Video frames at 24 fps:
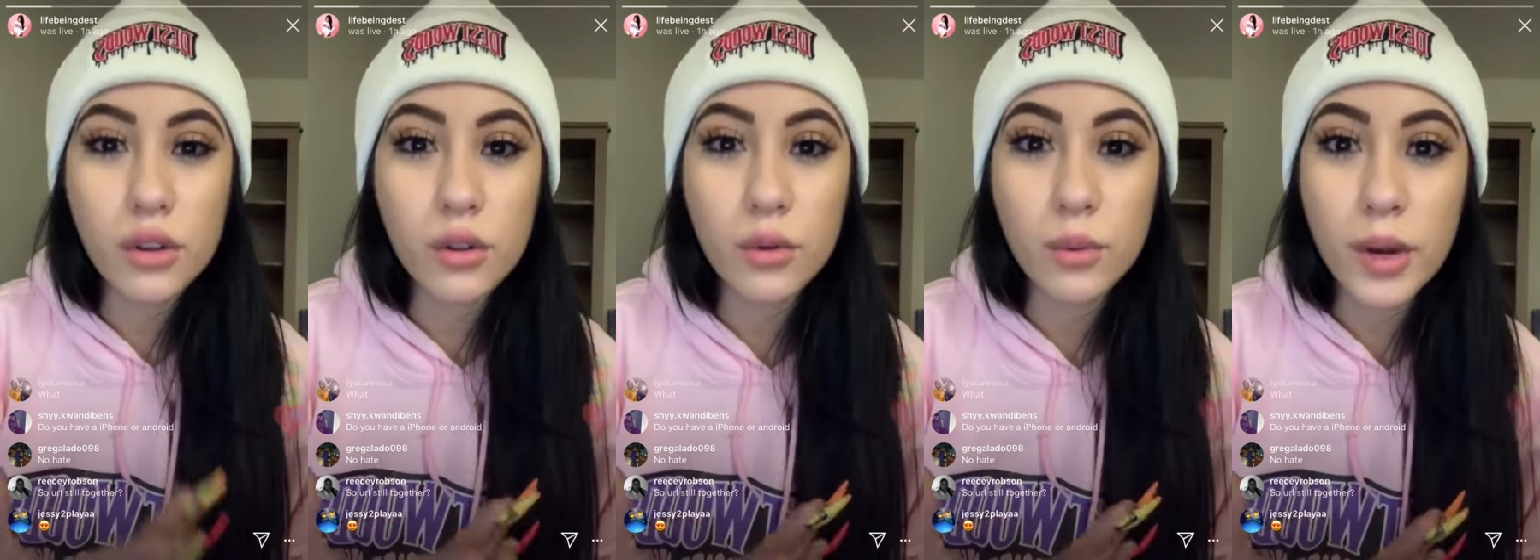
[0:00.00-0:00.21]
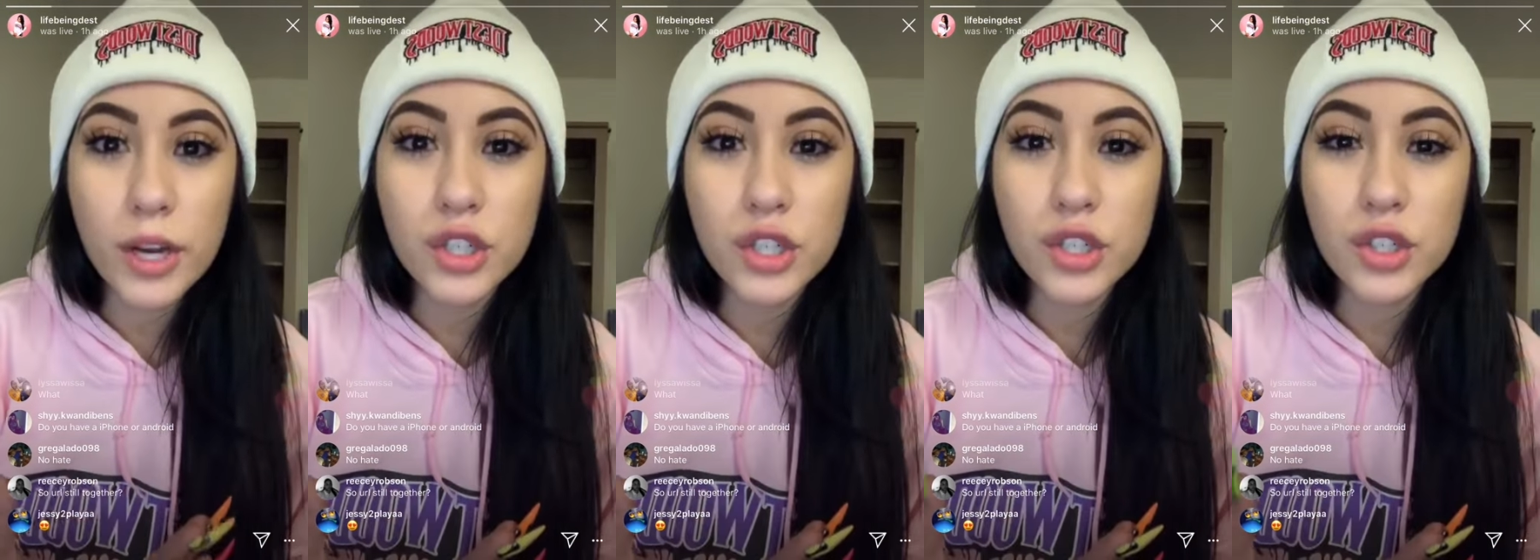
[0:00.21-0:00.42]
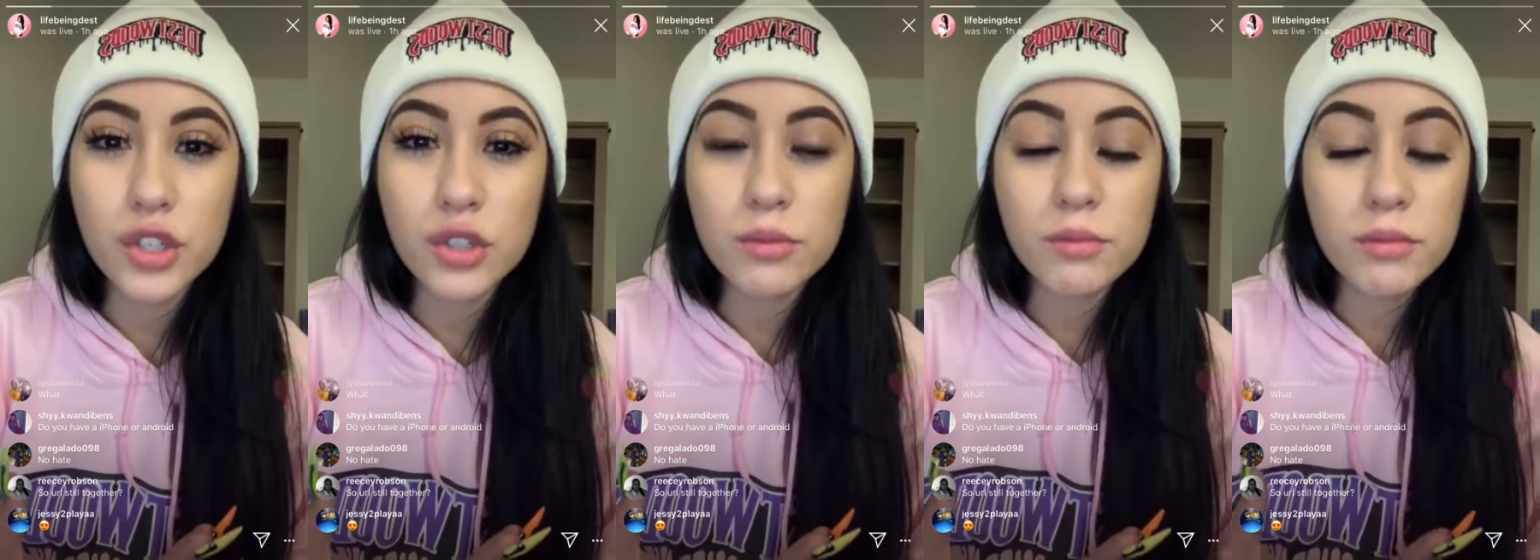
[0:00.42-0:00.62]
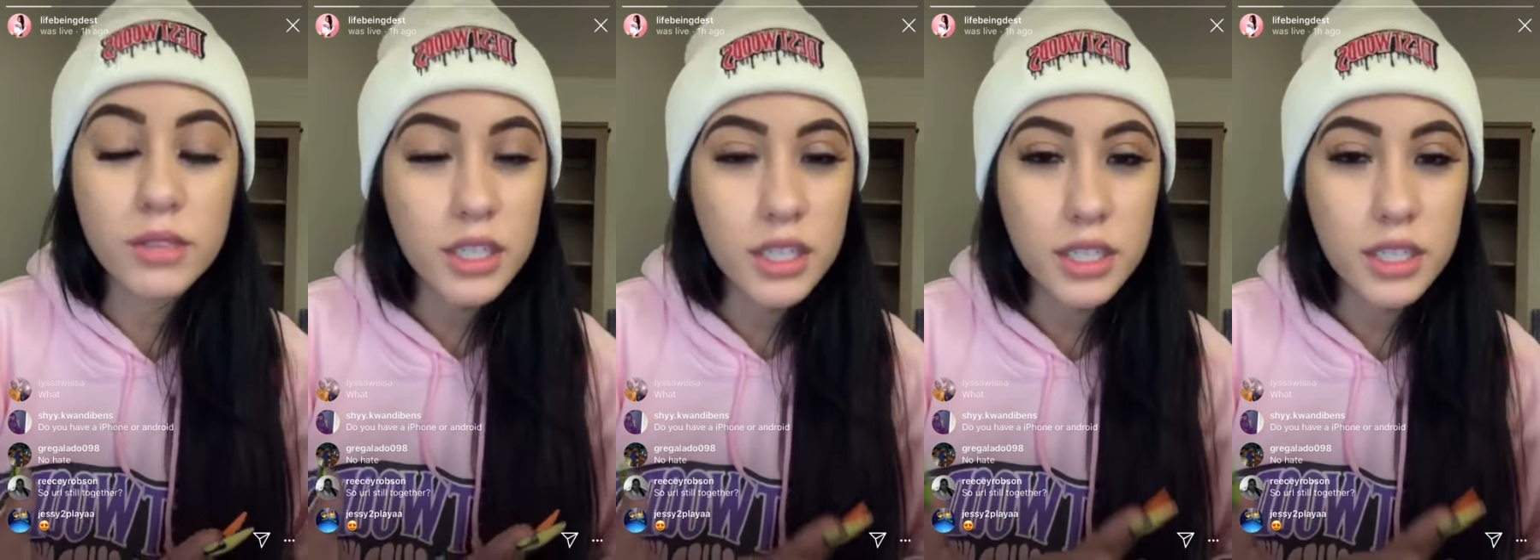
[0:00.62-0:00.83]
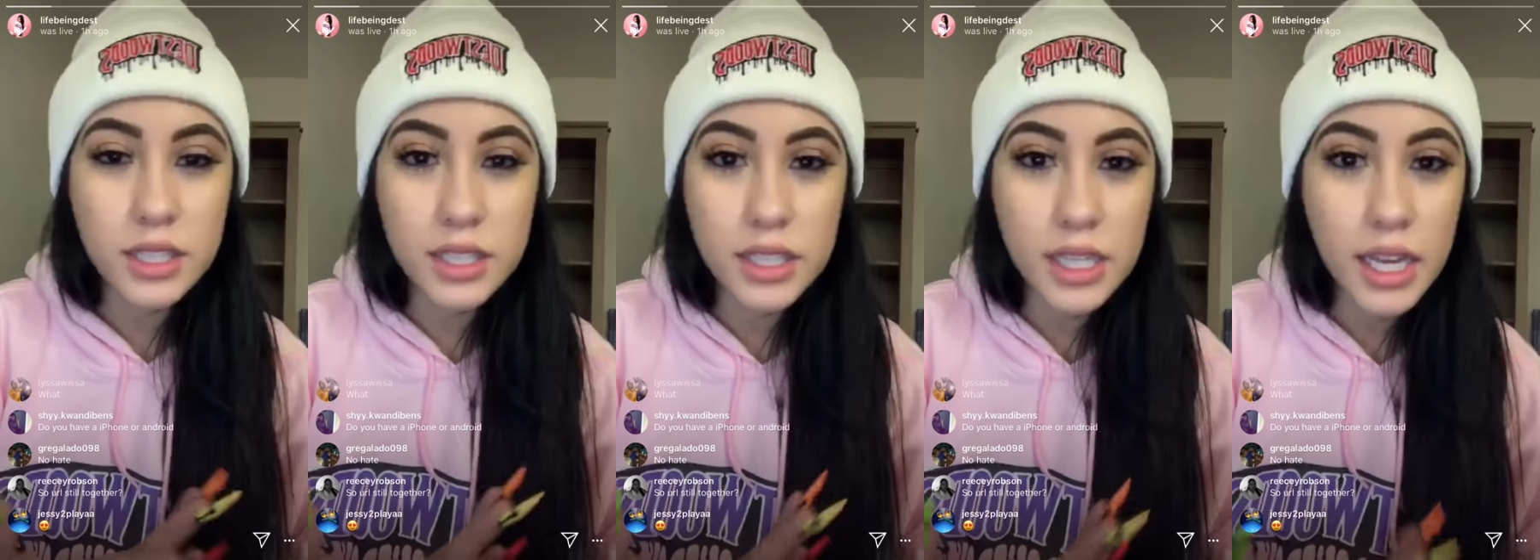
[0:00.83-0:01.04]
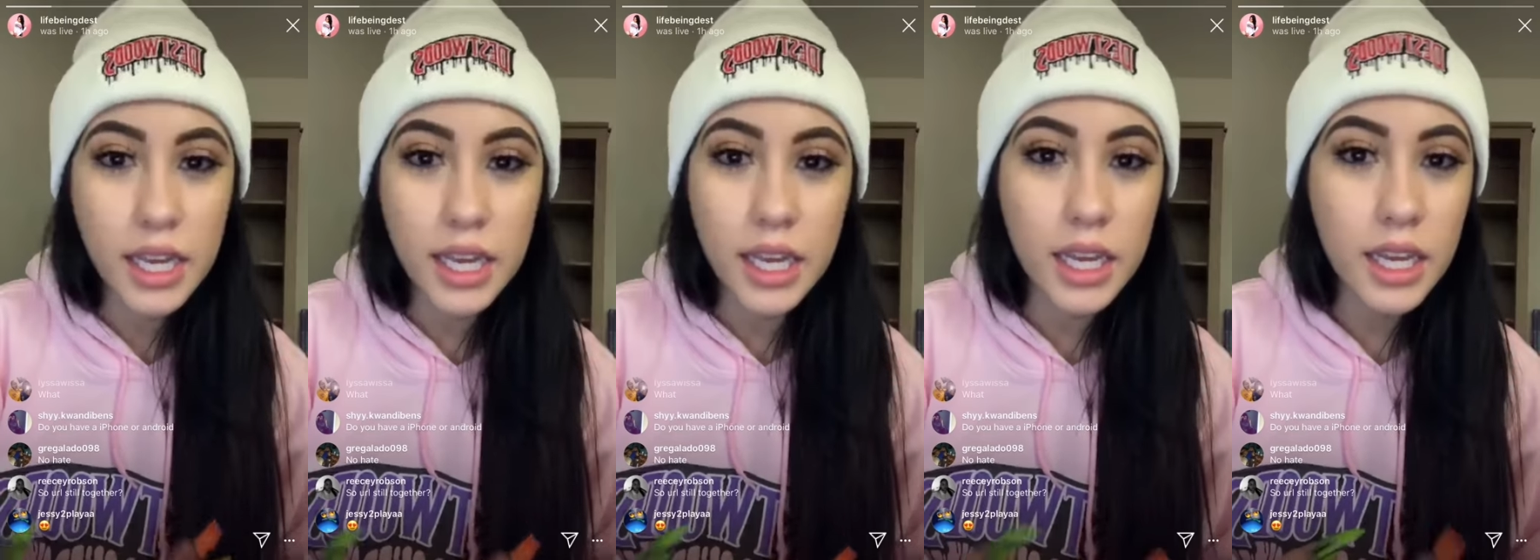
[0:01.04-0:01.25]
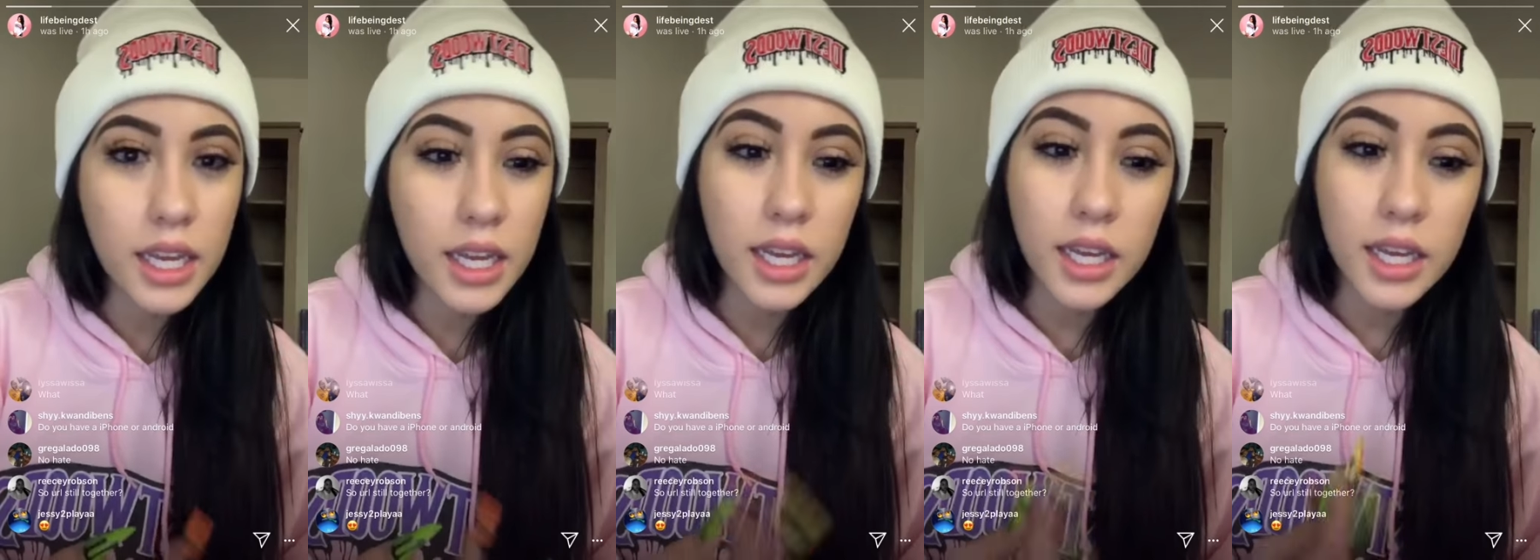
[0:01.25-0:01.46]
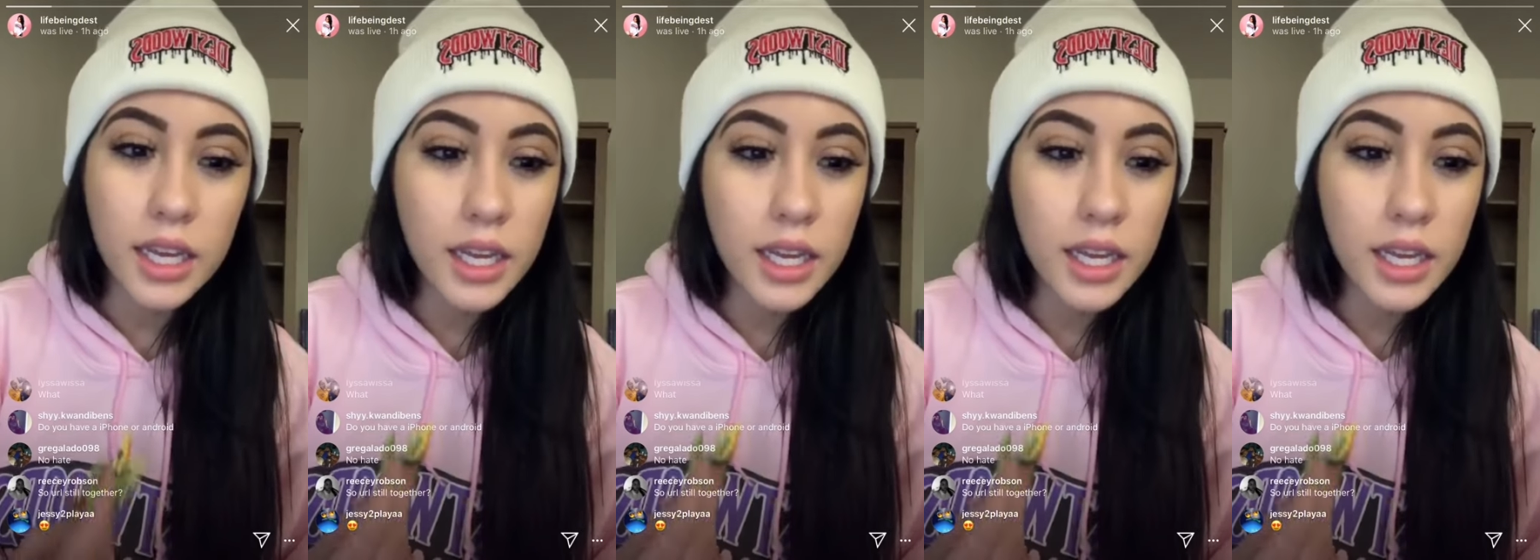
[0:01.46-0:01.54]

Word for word: to the restroom cuz like